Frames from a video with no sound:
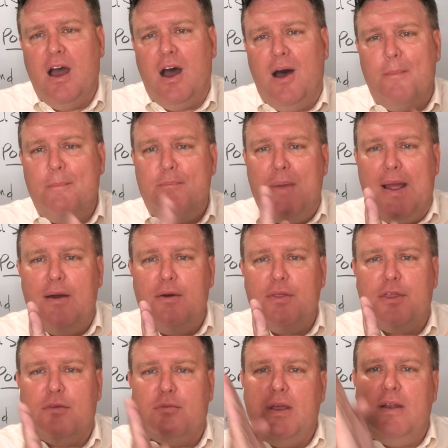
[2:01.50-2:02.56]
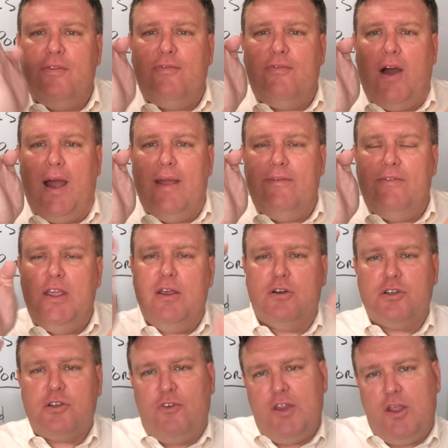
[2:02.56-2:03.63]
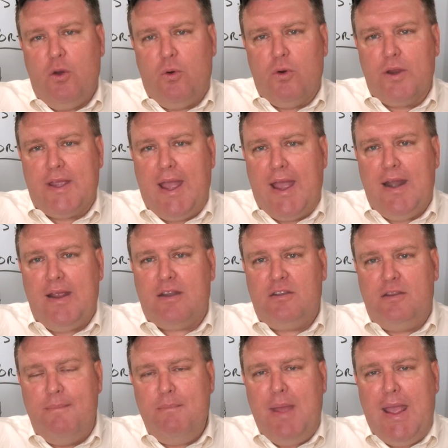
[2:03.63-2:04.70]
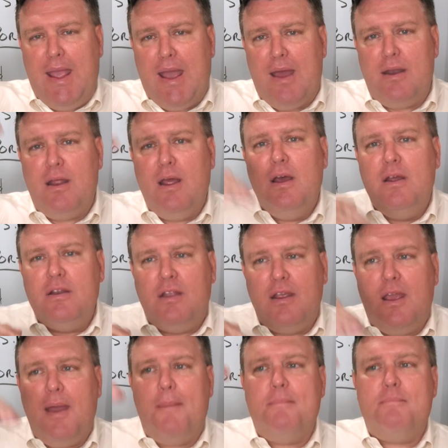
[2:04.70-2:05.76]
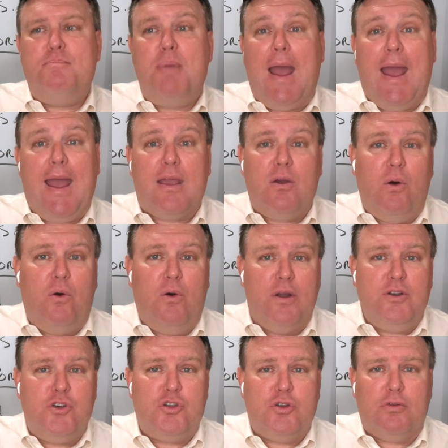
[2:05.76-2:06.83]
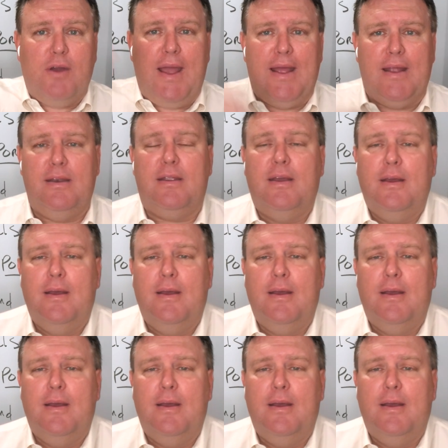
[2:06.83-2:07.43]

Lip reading: about 3 to 5 years for the organic demand to get back on trend.